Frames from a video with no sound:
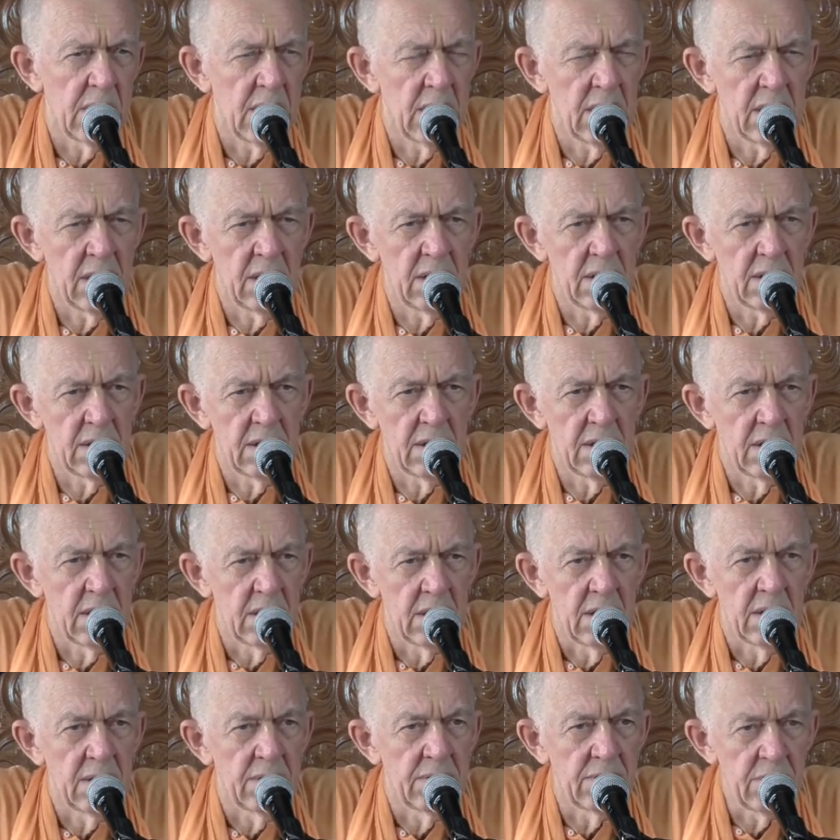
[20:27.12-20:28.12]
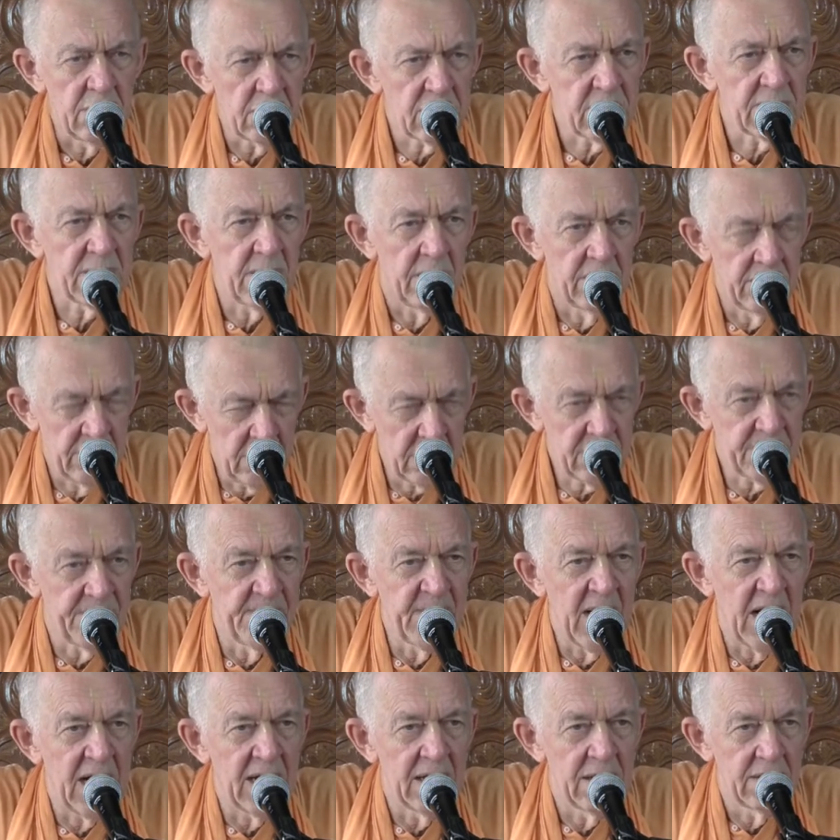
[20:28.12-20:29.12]
uh, Ruk,
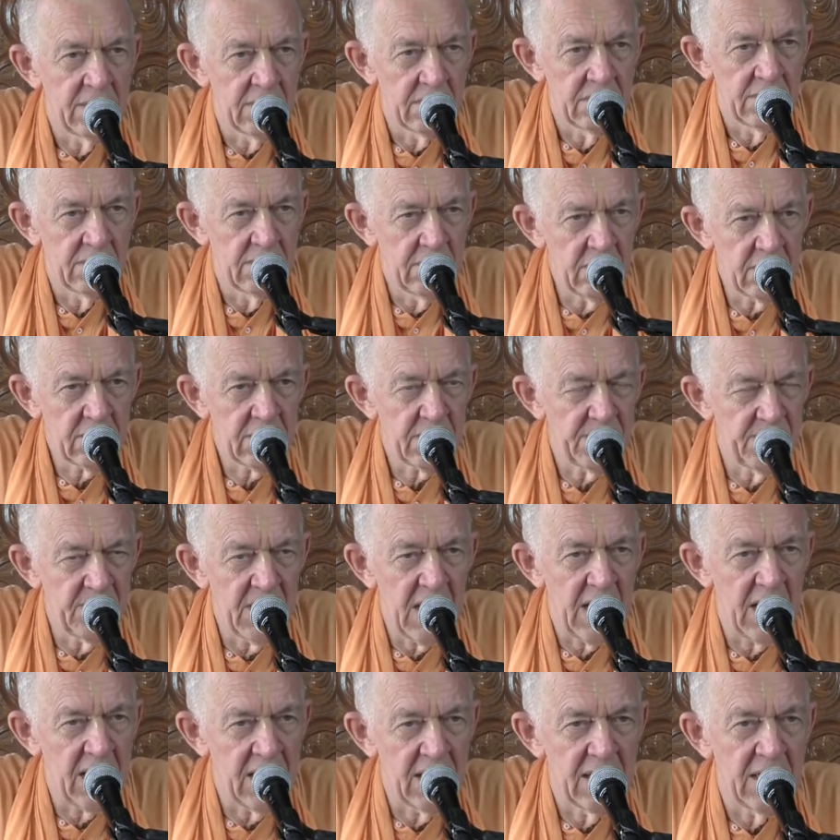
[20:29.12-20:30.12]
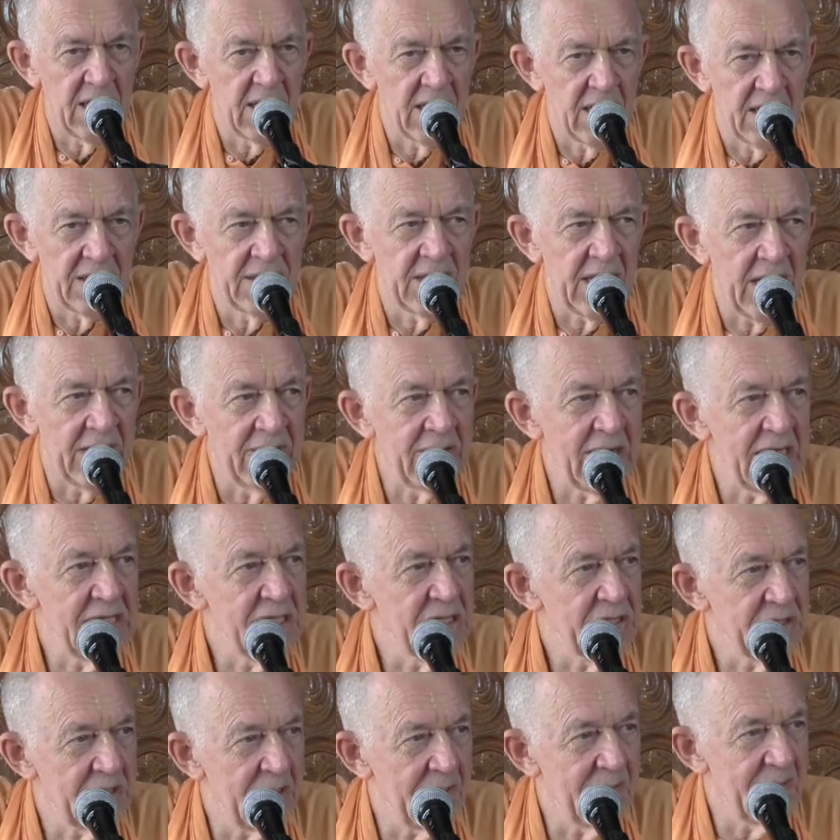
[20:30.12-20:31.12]
Rukma. Rukma had
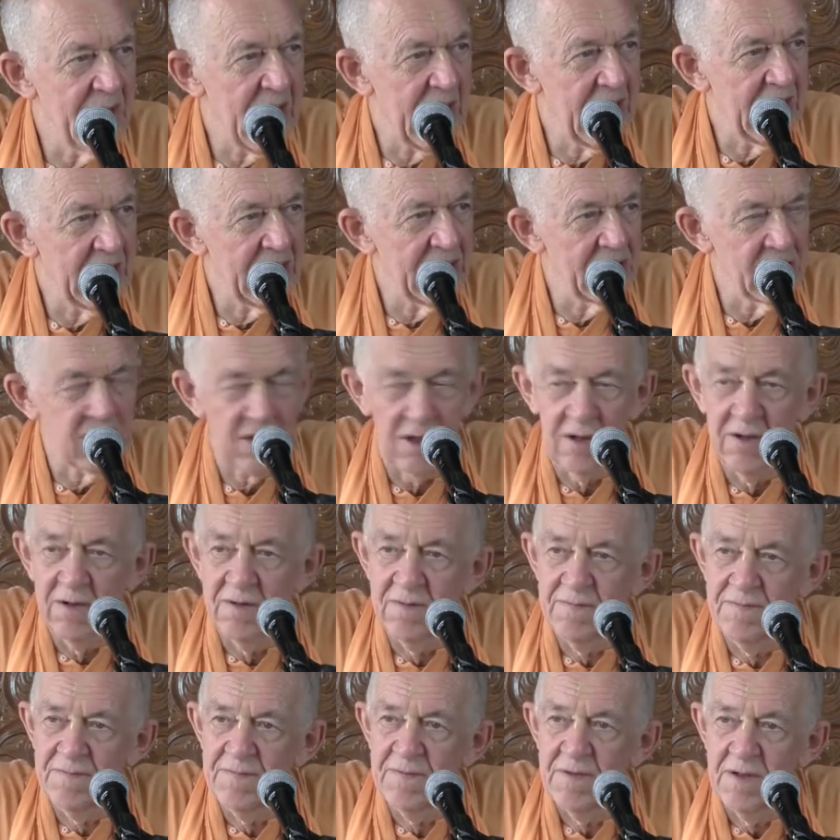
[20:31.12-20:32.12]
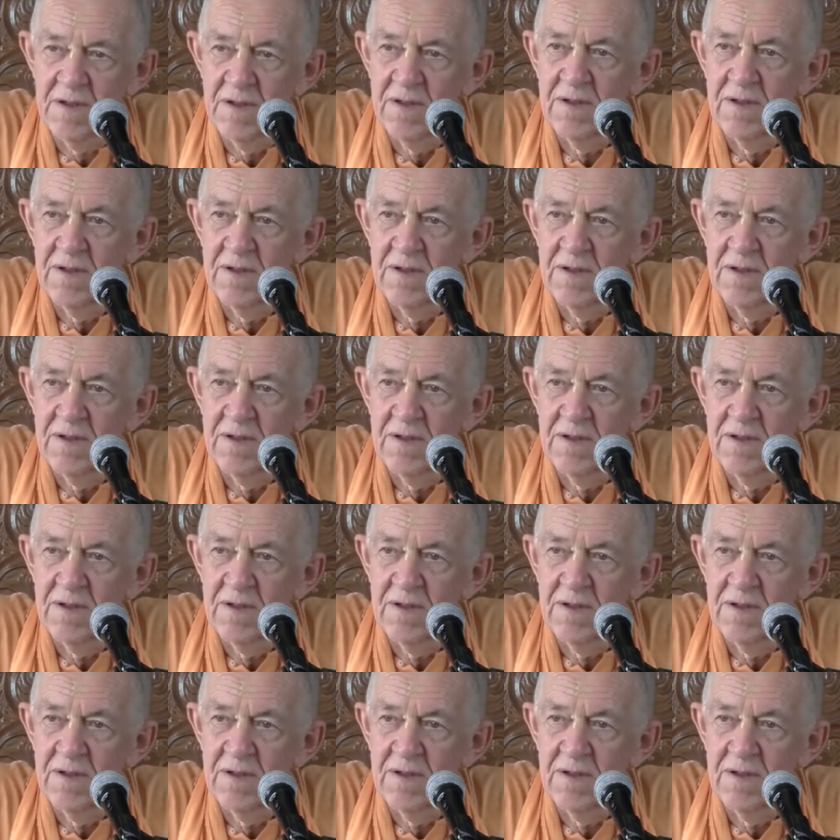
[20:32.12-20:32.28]
arranged the marriage of